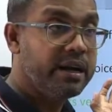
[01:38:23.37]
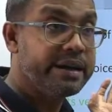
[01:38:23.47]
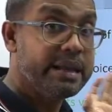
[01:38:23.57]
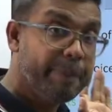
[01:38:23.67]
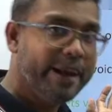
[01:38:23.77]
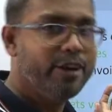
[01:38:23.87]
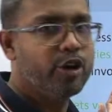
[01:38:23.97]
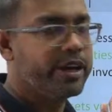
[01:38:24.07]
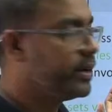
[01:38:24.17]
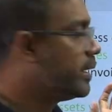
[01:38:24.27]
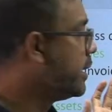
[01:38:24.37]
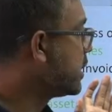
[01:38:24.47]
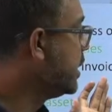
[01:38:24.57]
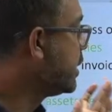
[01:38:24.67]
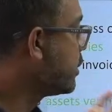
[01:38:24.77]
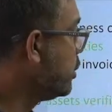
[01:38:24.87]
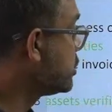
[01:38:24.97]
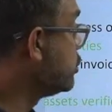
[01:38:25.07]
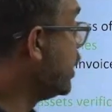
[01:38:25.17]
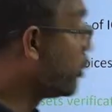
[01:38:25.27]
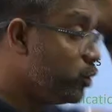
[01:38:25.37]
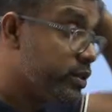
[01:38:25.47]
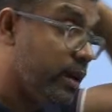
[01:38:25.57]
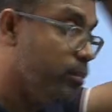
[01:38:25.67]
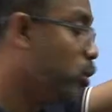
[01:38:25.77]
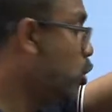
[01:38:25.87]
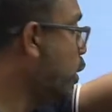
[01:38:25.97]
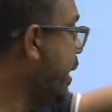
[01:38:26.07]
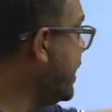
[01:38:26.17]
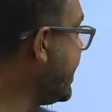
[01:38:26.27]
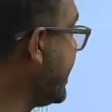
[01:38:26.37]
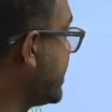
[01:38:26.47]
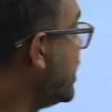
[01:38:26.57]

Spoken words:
depend on internal controls. You have to do some more analytics,